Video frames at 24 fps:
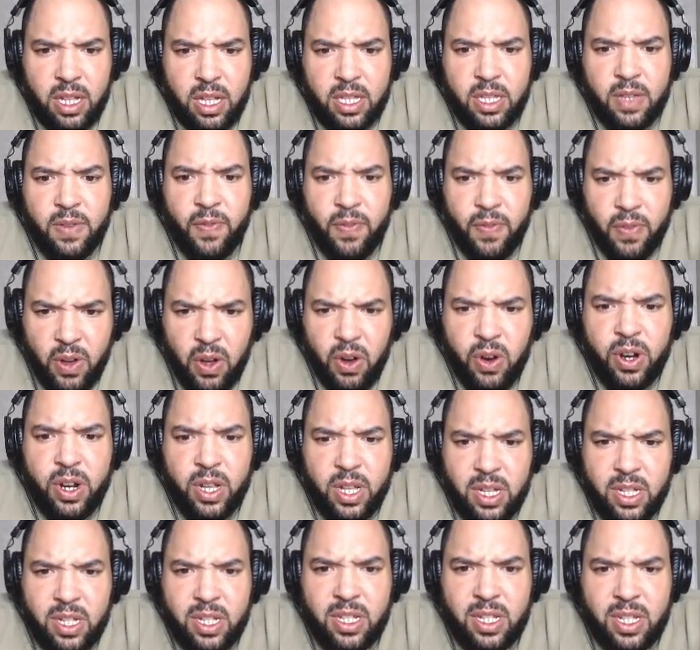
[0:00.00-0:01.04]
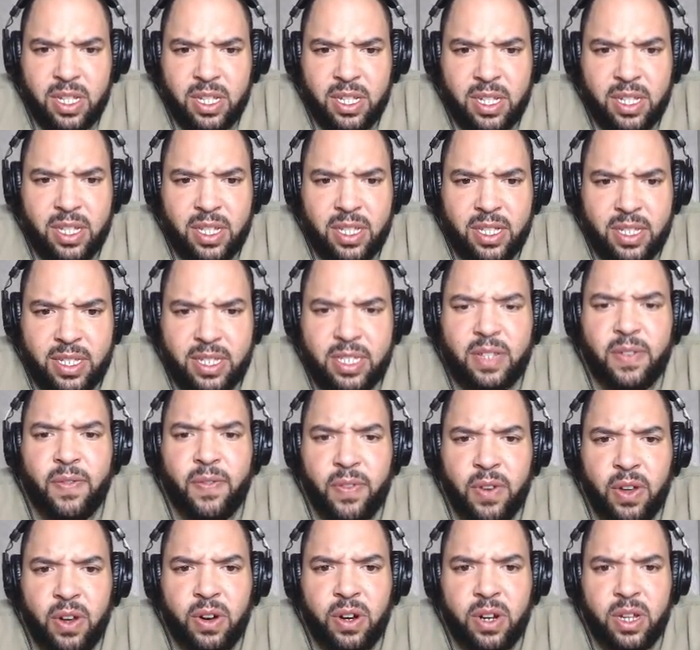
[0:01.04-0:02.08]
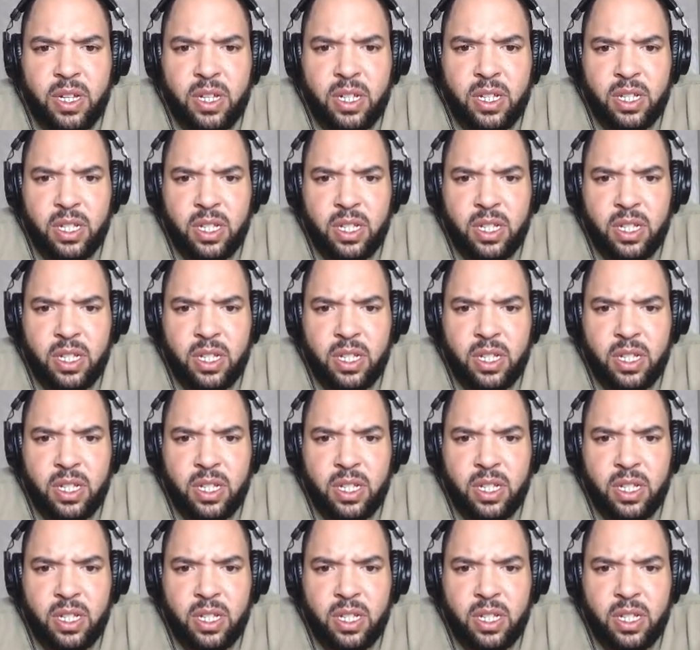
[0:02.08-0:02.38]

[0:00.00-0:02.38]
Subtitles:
it's in Florida. This is in Florida.